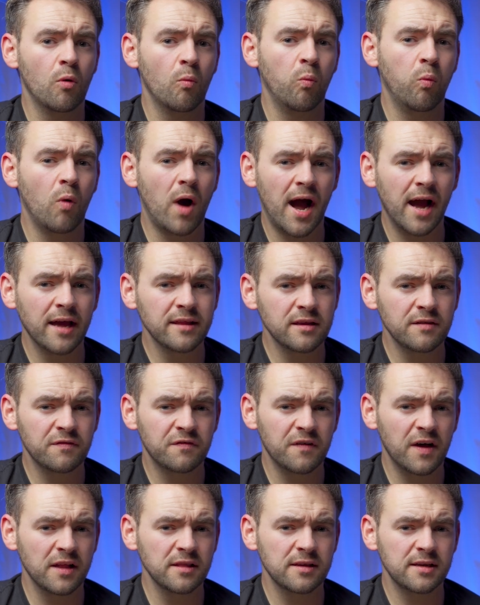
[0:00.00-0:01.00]
know why they
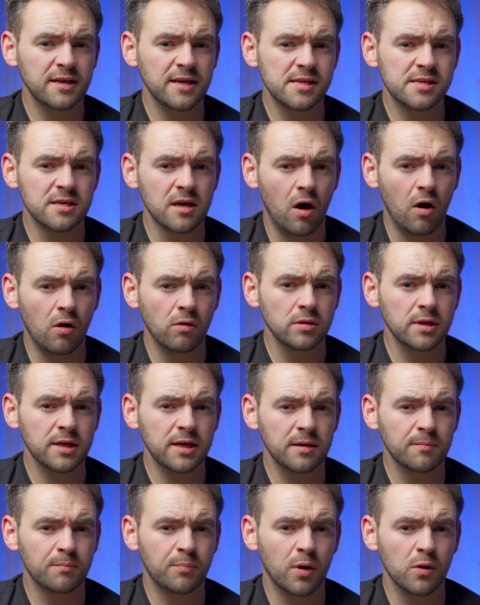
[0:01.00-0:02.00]
felt the need to
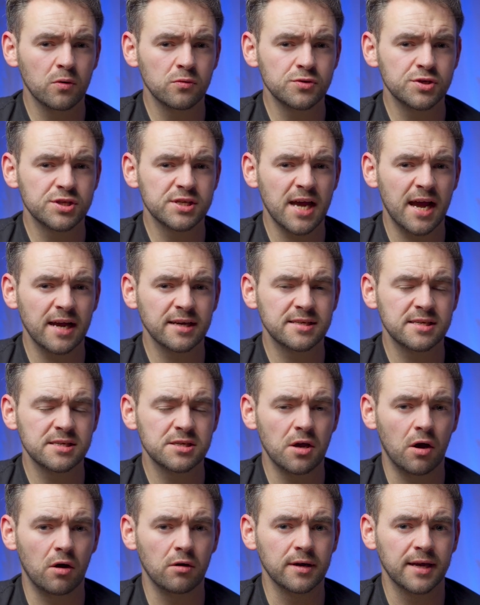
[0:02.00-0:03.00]
only impose
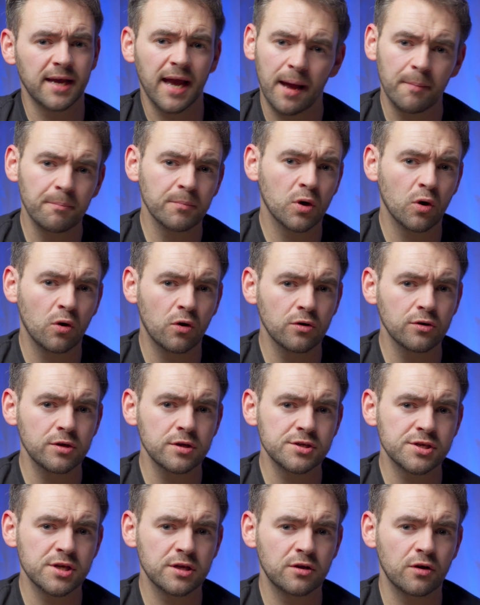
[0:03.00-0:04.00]
taxes on
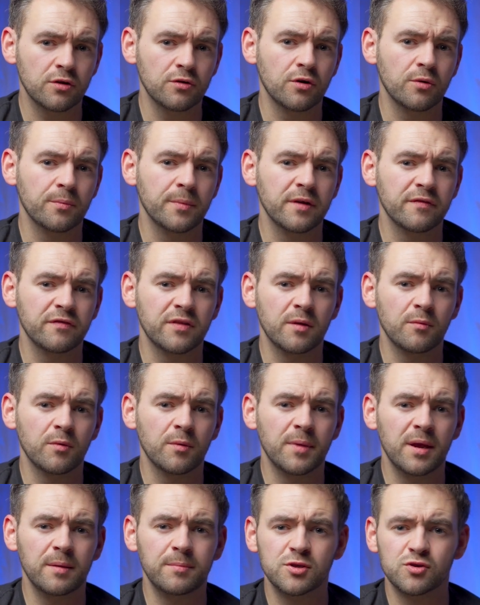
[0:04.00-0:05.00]
camcorders. I don't know if they were
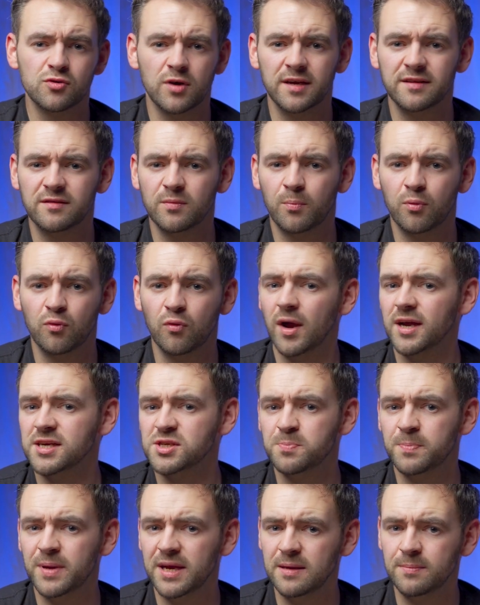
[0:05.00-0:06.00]
maybe trying to
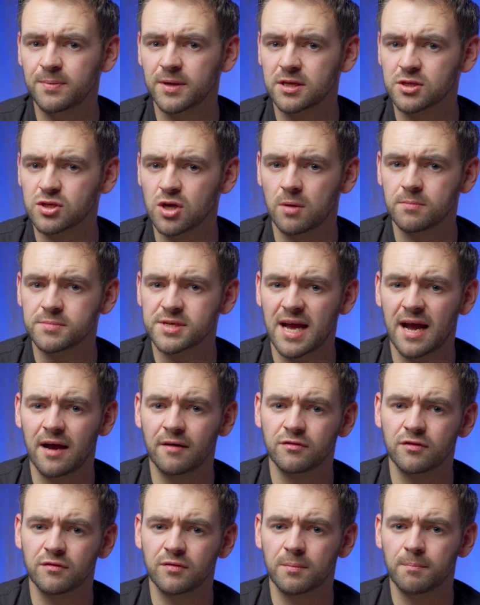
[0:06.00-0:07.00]
price peeping Toms
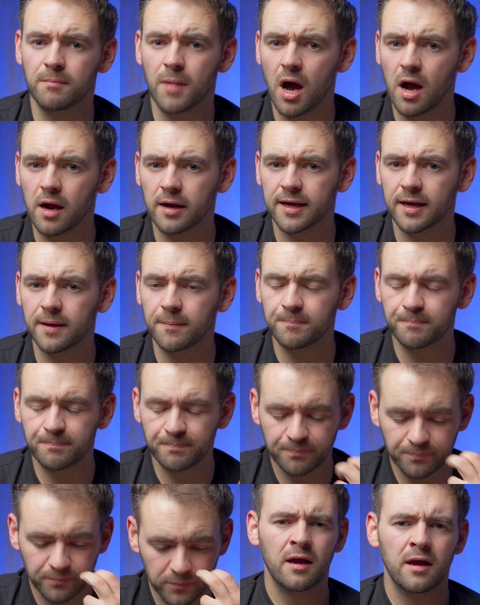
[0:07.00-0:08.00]
out of the market.
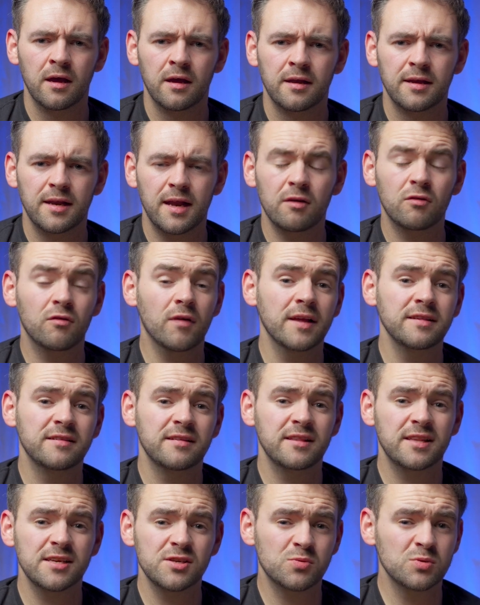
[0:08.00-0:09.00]
Now,
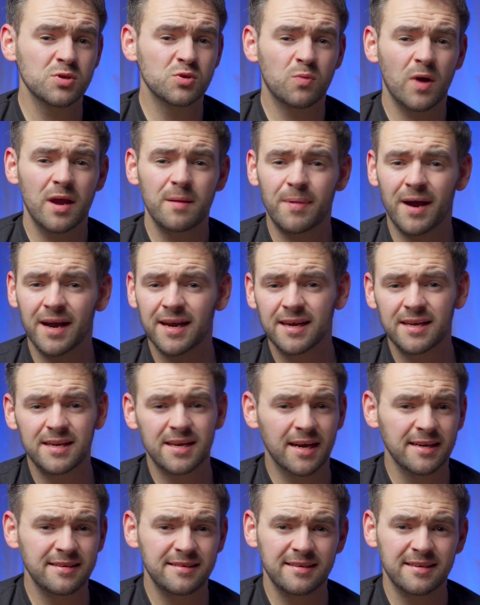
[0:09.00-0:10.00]
granted, this was way back in
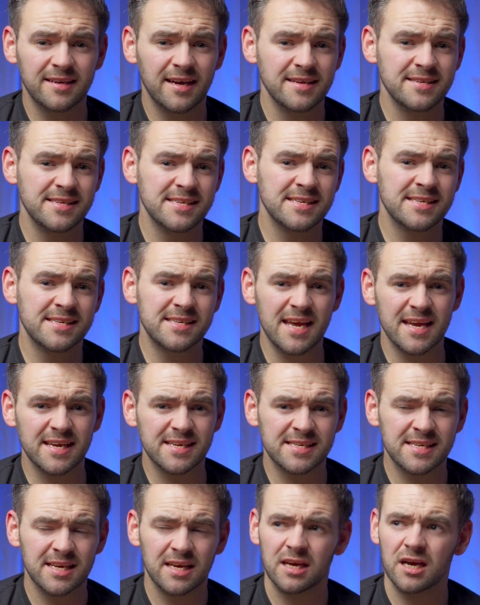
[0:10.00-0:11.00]

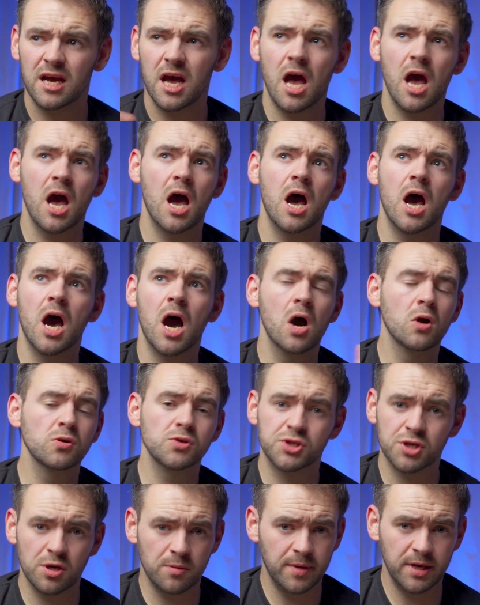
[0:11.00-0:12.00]
1996. Oh,
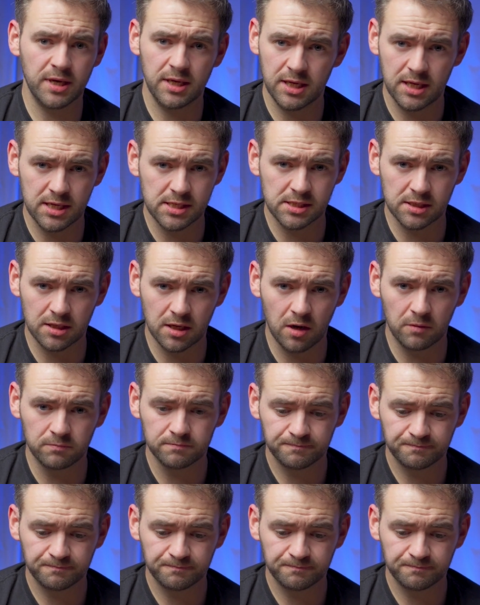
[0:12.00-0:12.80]
so many years ago.